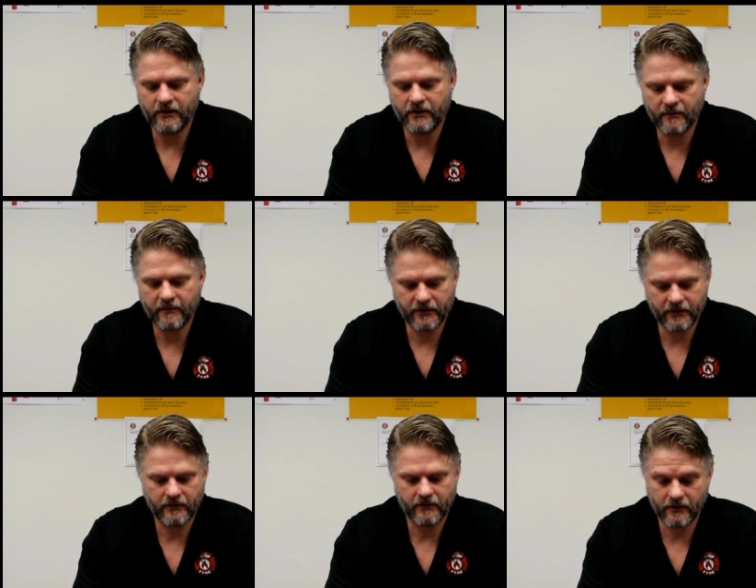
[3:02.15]
yeah, you're going to make
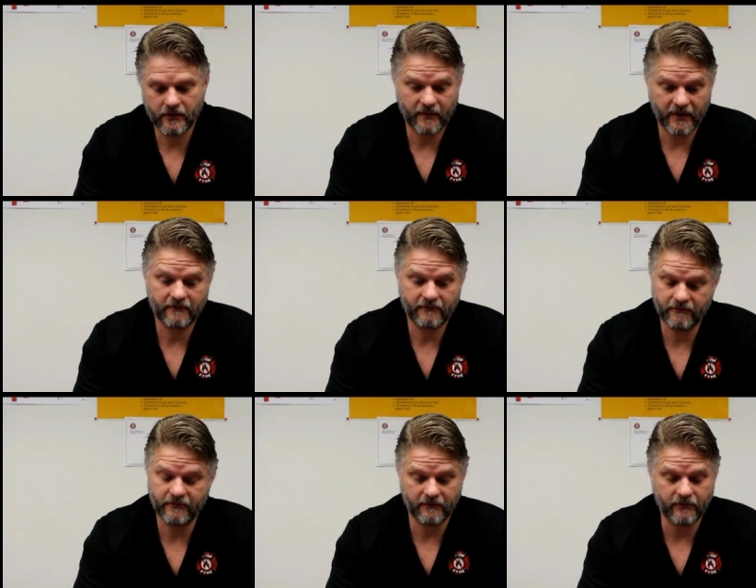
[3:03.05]
a, you're going to make
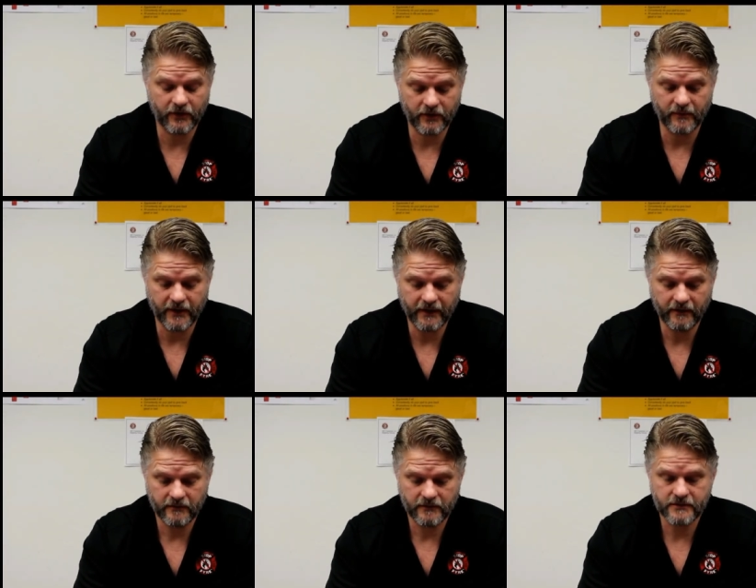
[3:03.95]
very very good
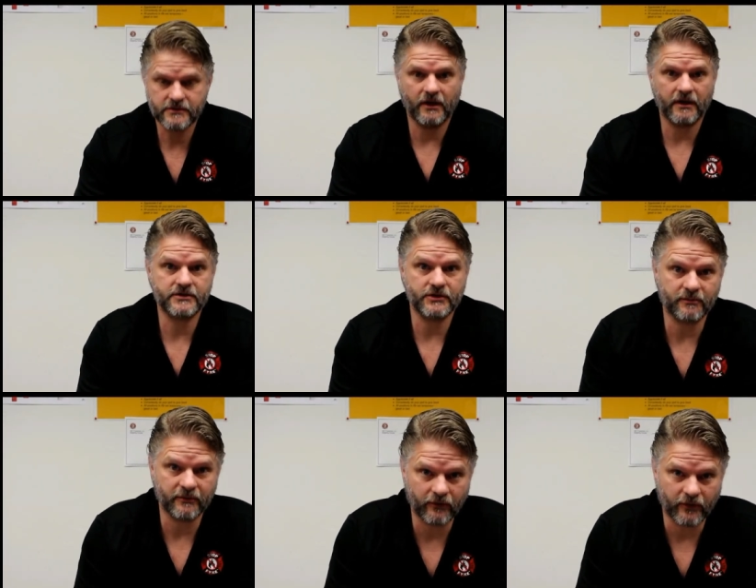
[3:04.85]
money so long as
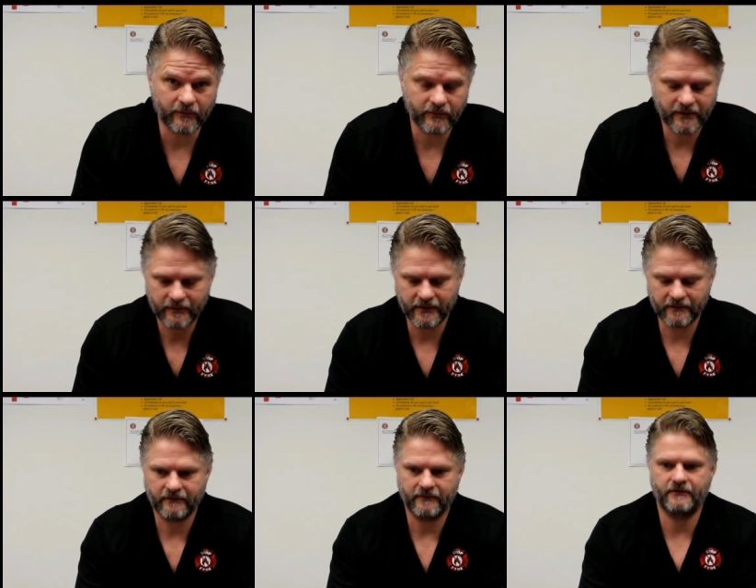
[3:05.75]
you perform. I
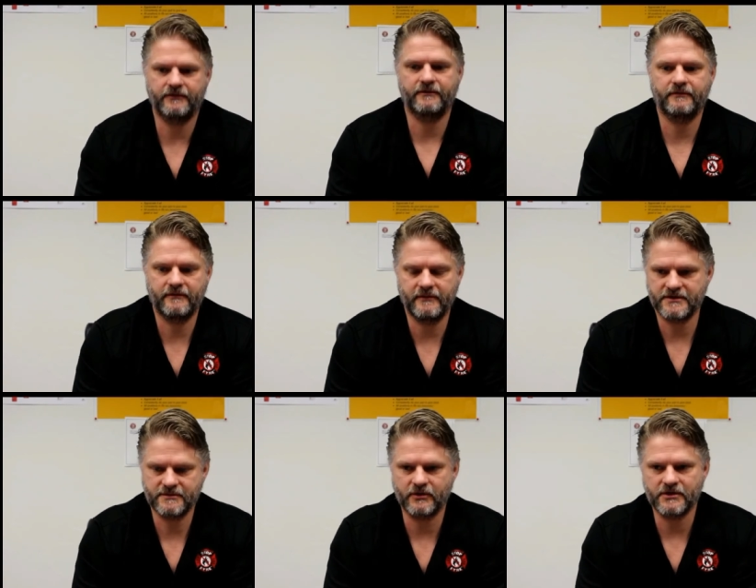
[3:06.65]
mean,
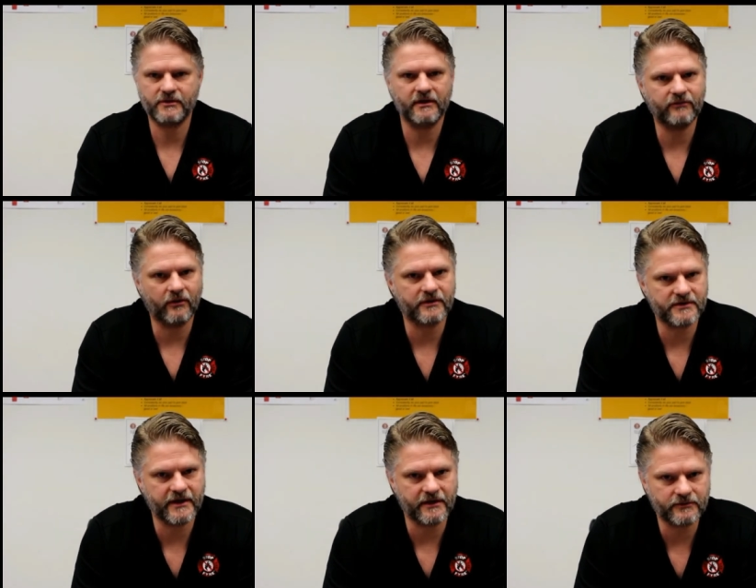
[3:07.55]
it's pretty straightforward
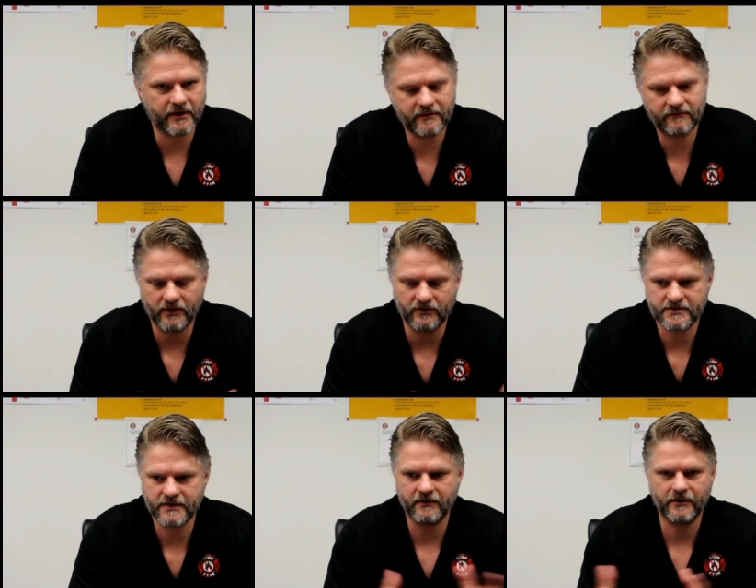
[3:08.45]
in sales, right? If you
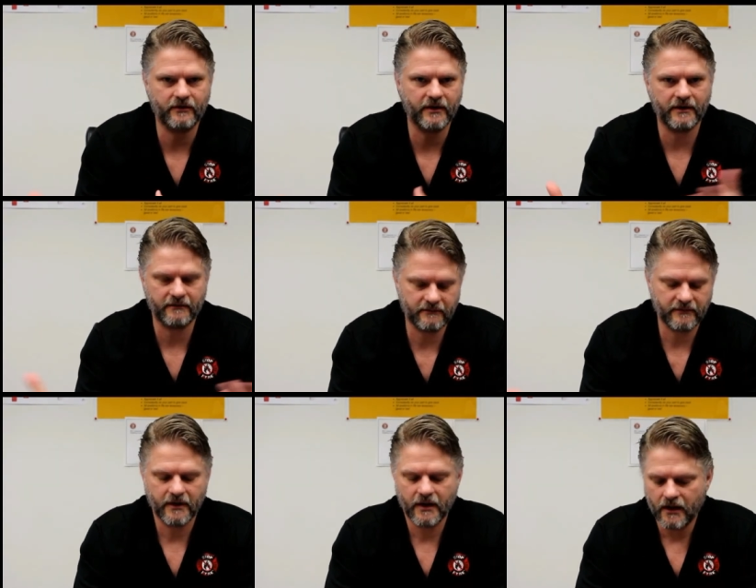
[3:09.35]
don't sell, you don't eat.
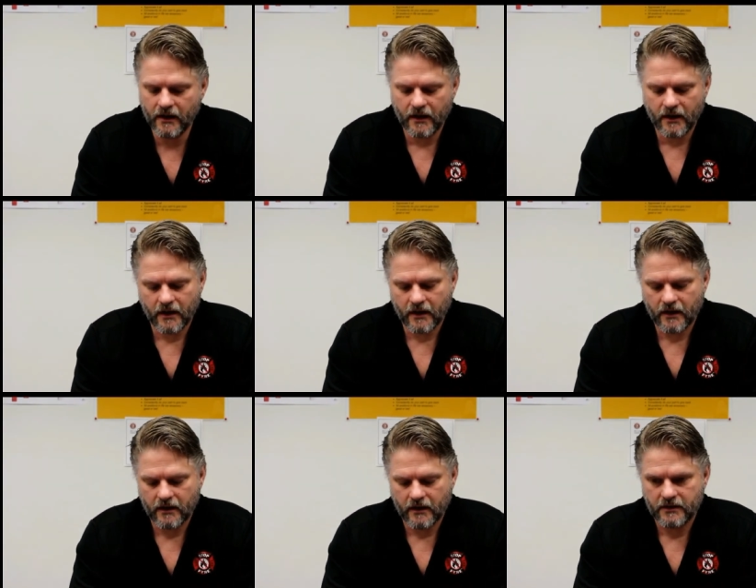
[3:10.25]

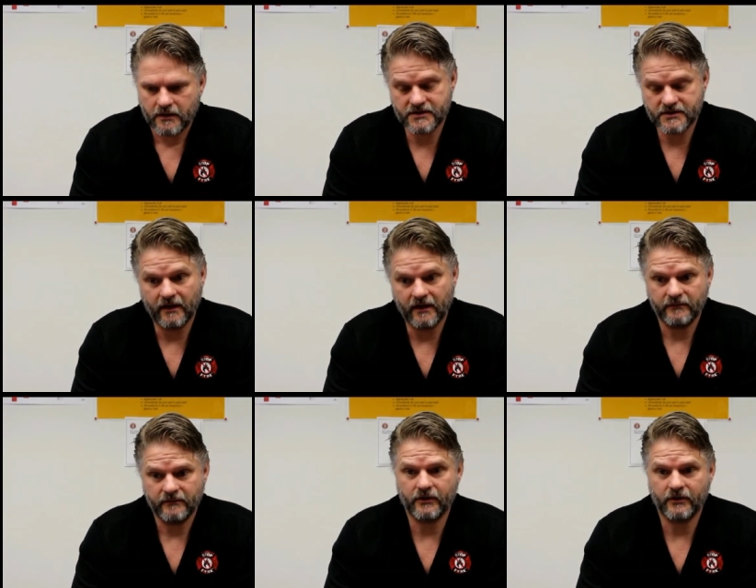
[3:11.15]
You
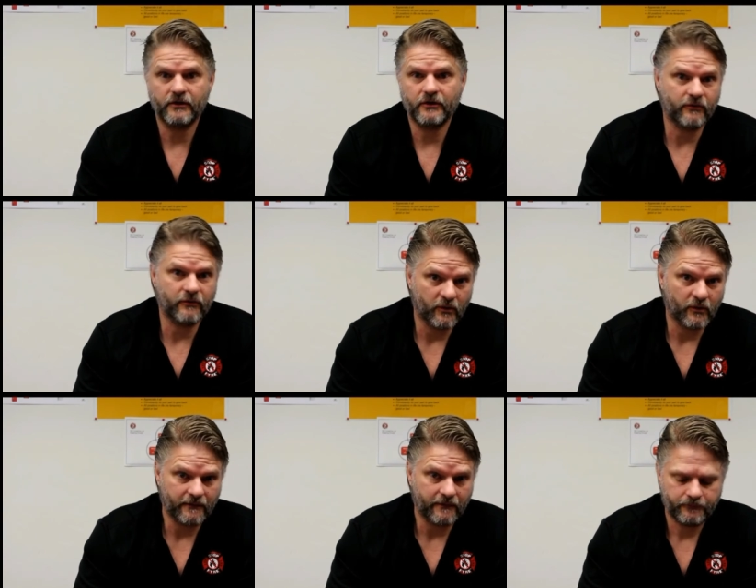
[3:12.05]
sell, you're going to do very
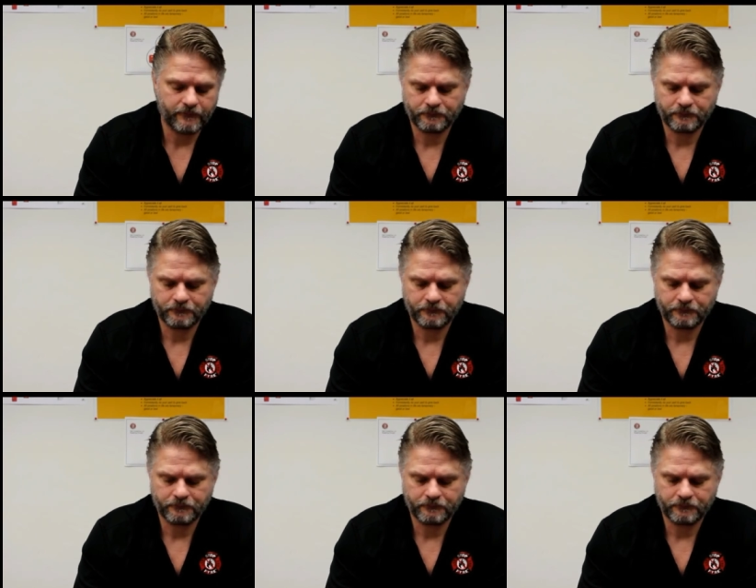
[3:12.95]
well.